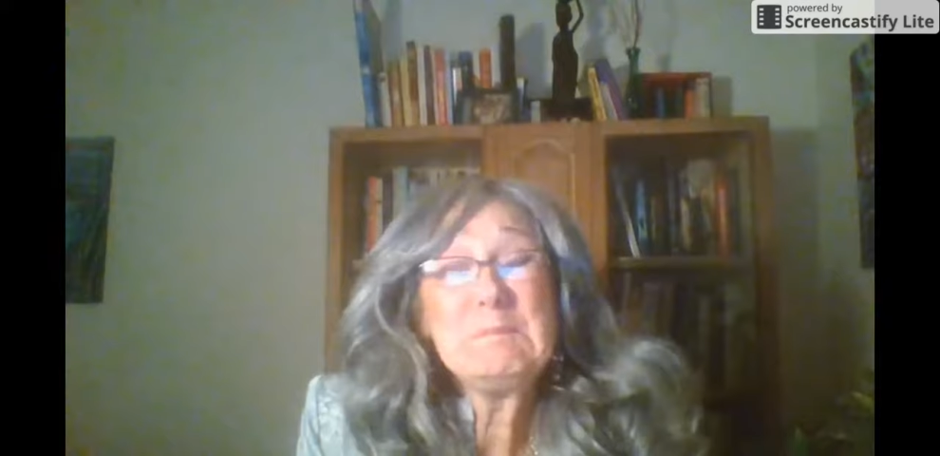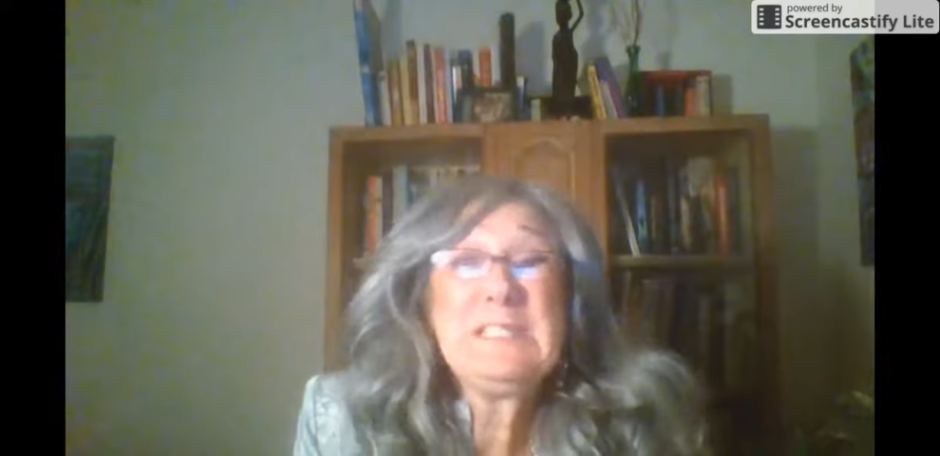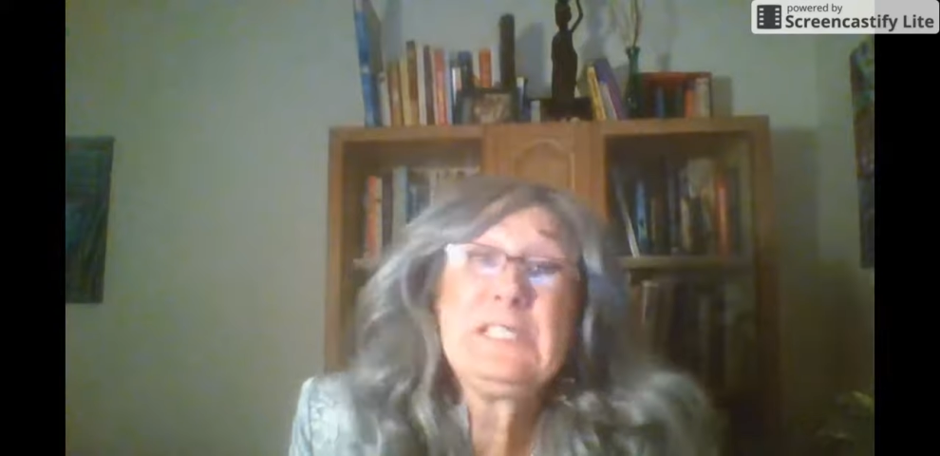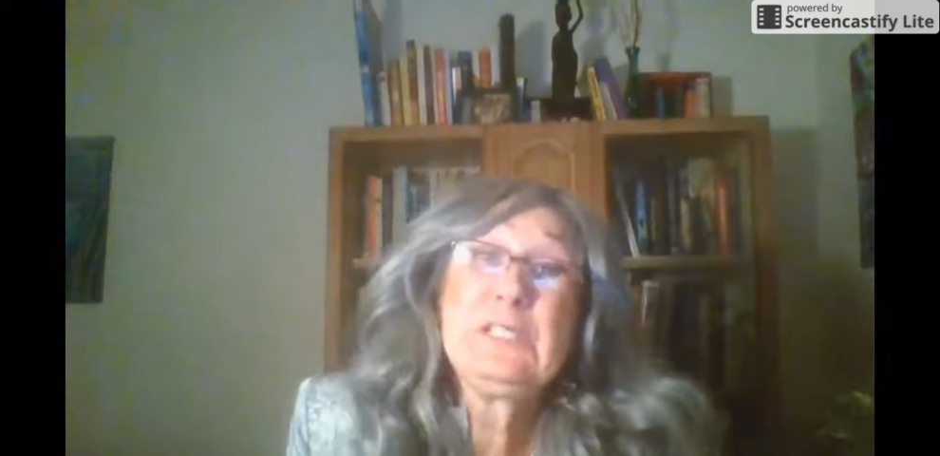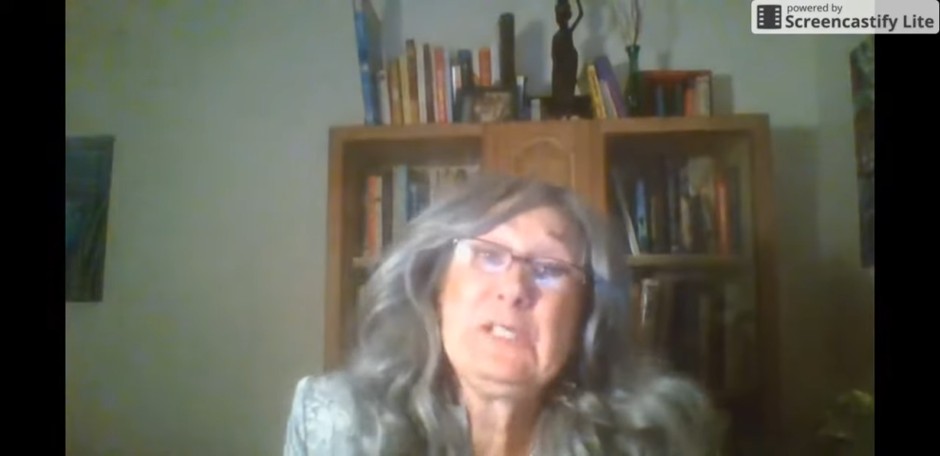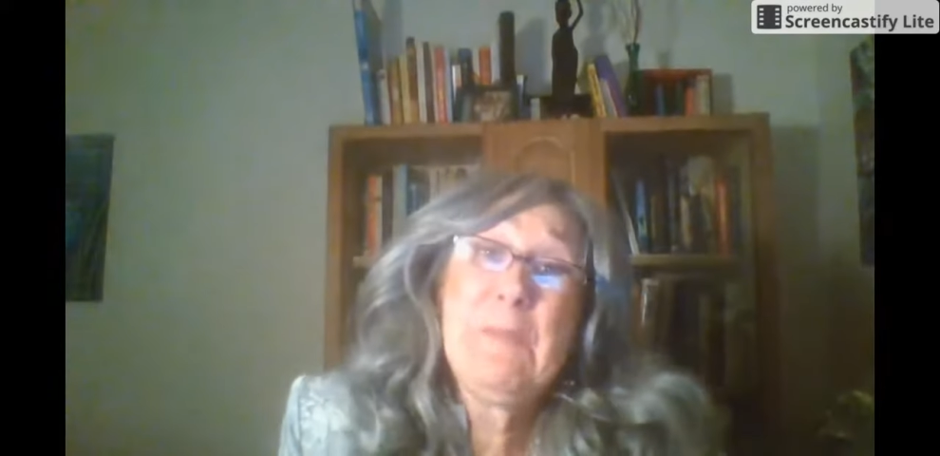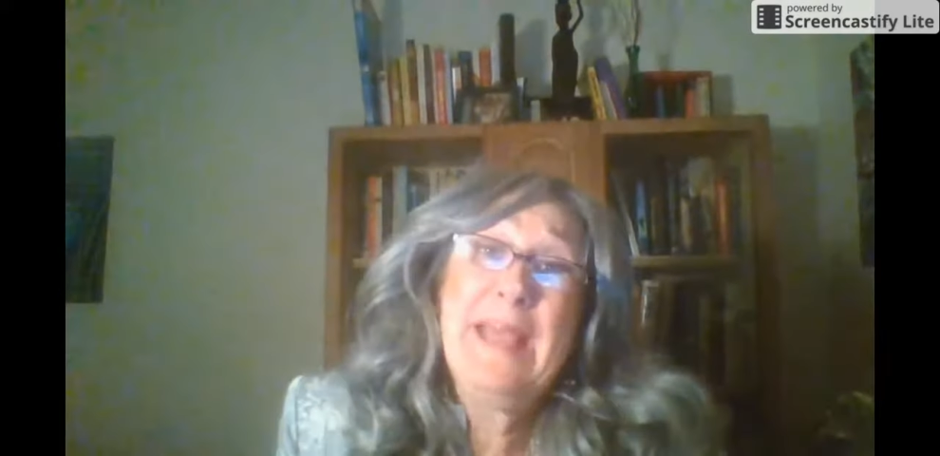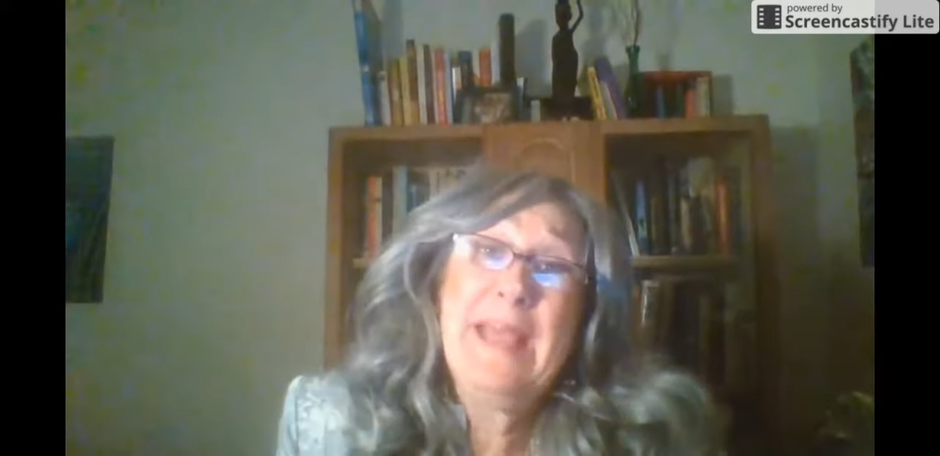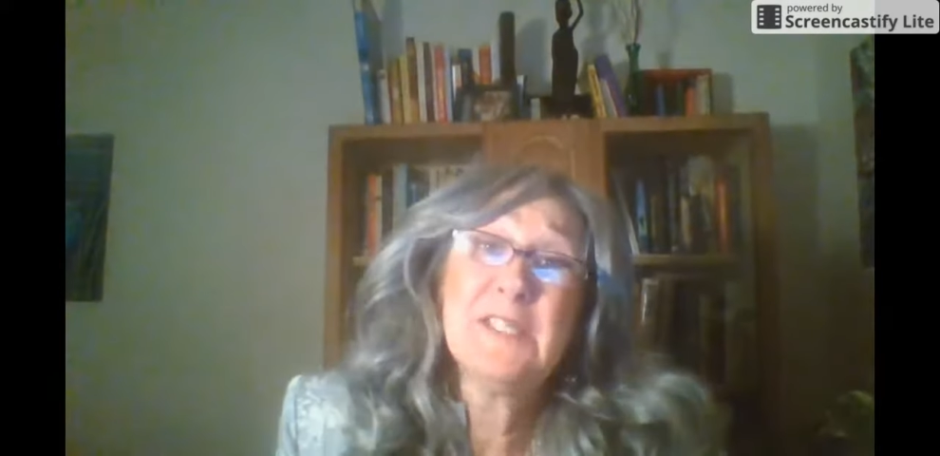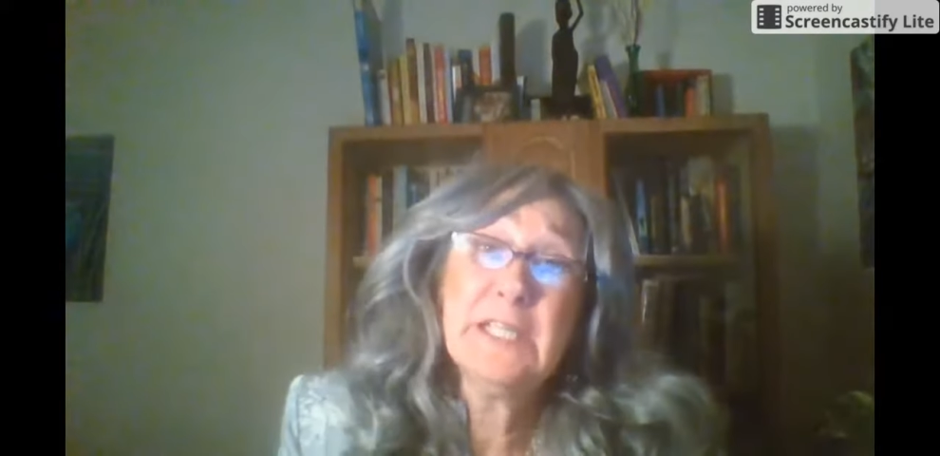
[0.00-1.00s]
Matilda
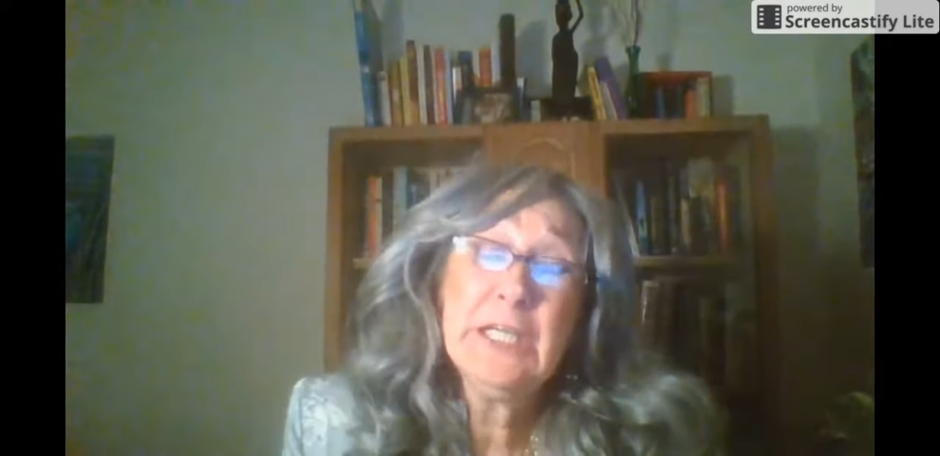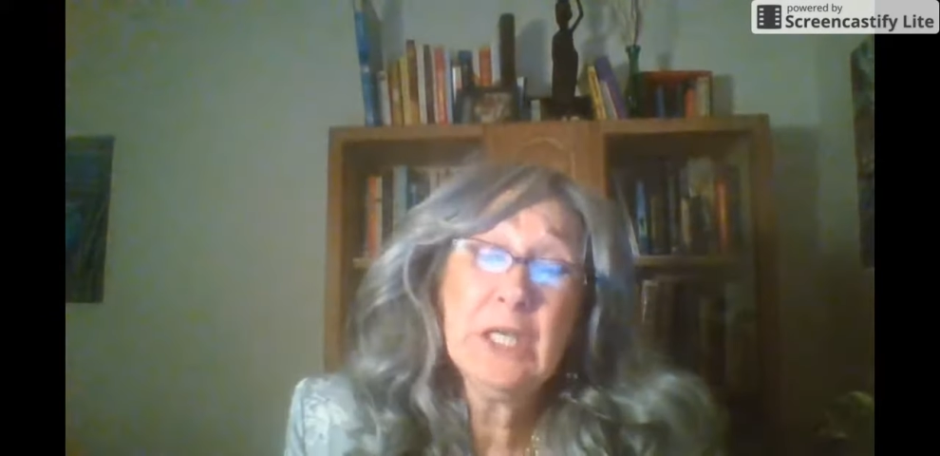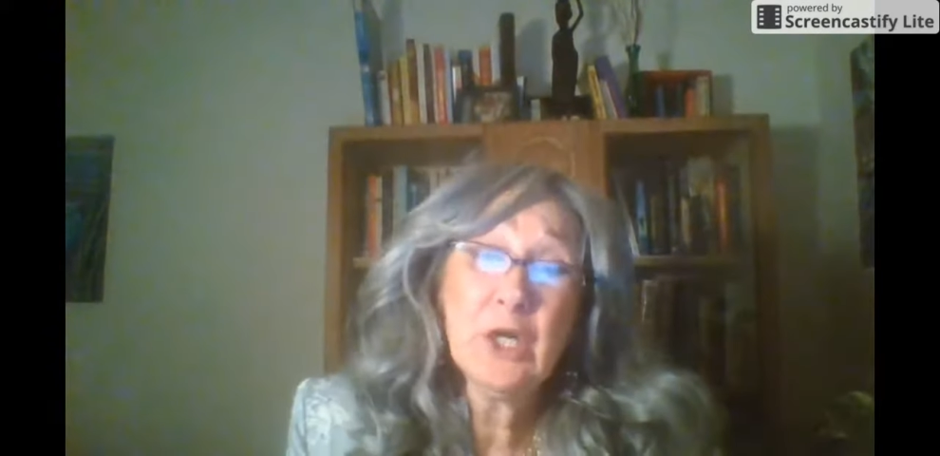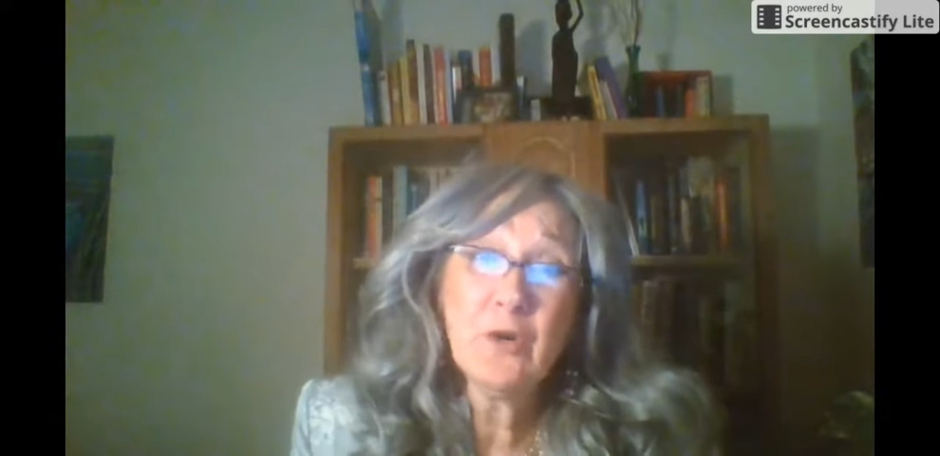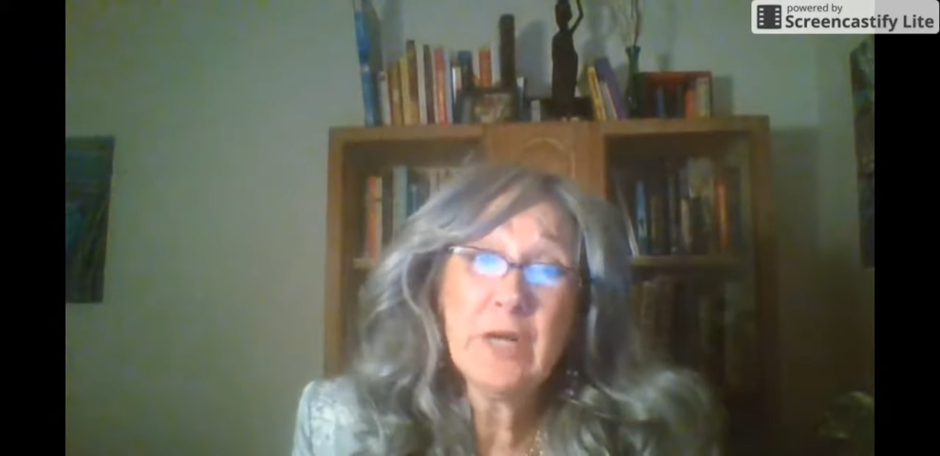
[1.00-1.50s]
Macy here,